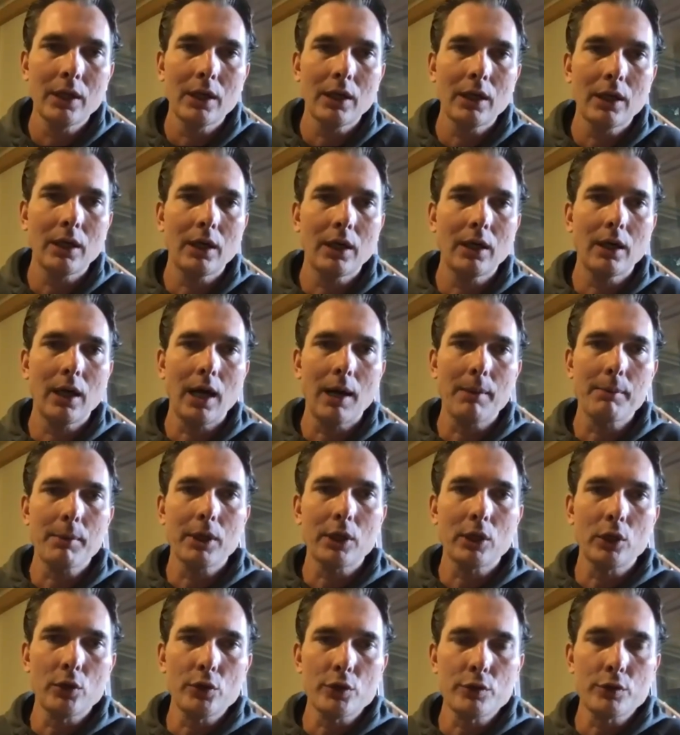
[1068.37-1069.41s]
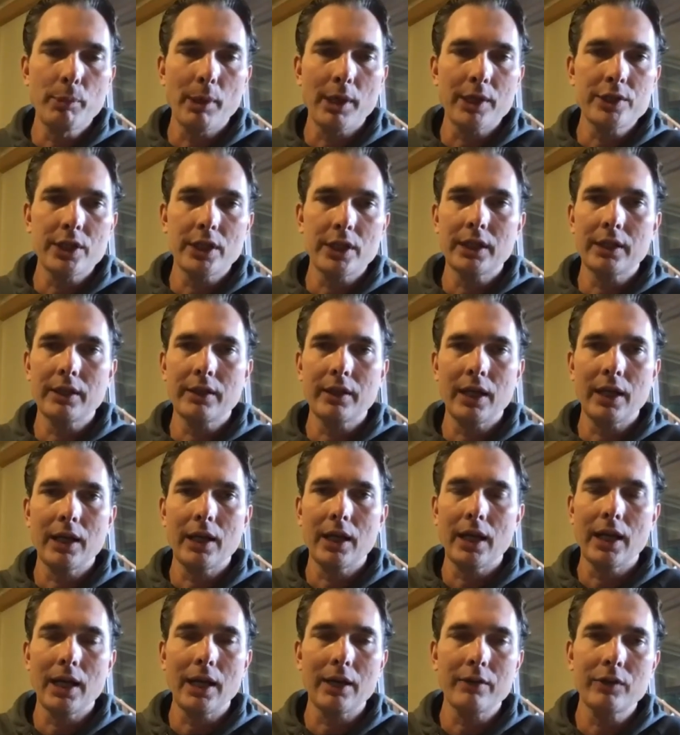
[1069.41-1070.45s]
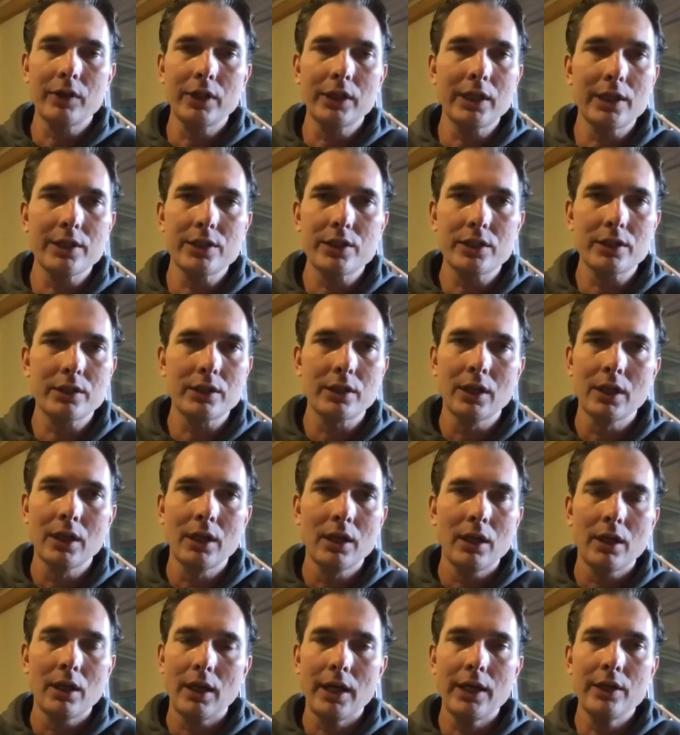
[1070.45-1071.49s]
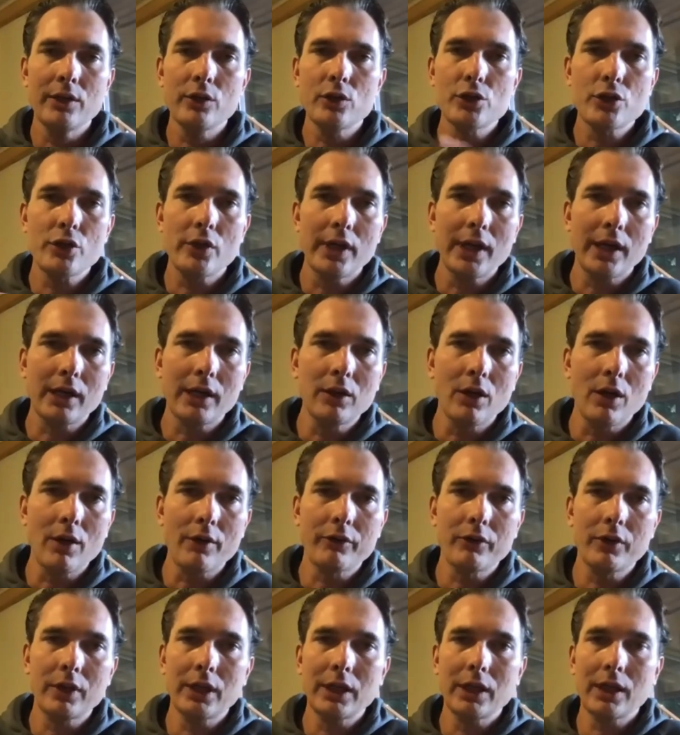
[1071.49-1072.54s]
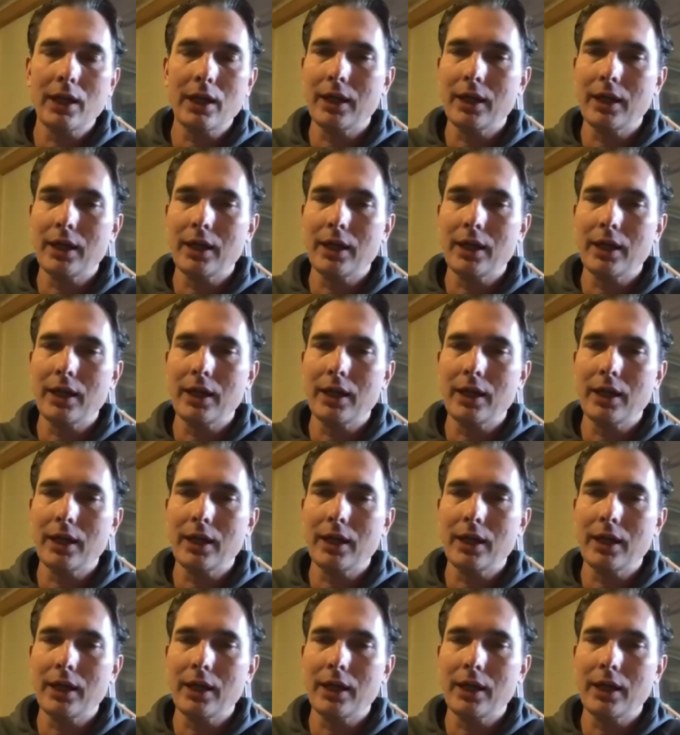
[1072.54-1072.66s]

I'm going to lose budget. And I think that's industry agnostic.